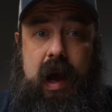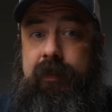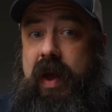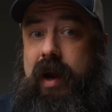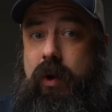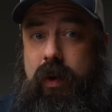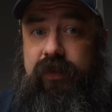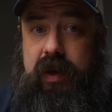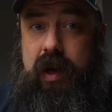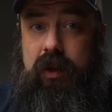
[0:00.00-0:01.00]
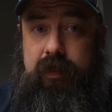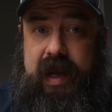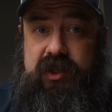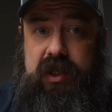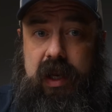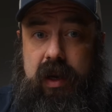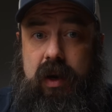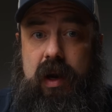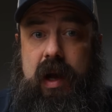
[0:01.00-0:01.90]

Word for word: I'm not going for color matching here.